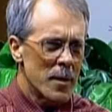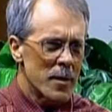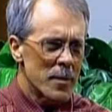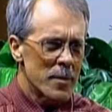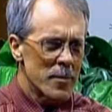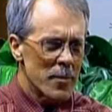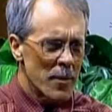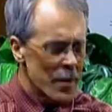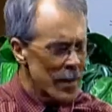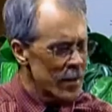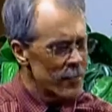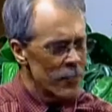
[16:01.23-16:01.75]

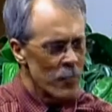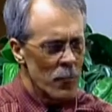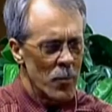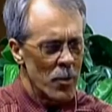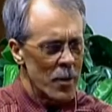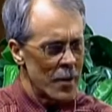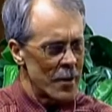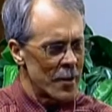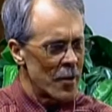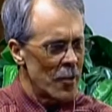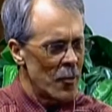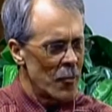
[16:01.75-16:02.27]
do I even
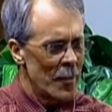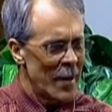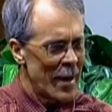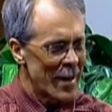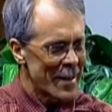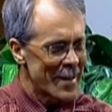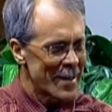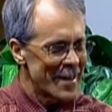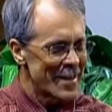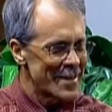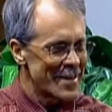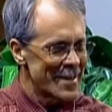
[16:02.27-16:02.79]
want to go
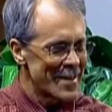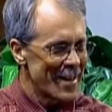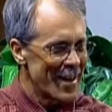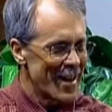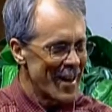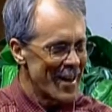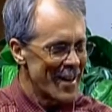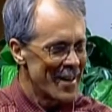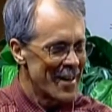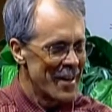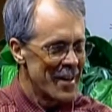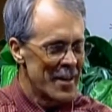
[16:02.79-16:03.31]
back inside?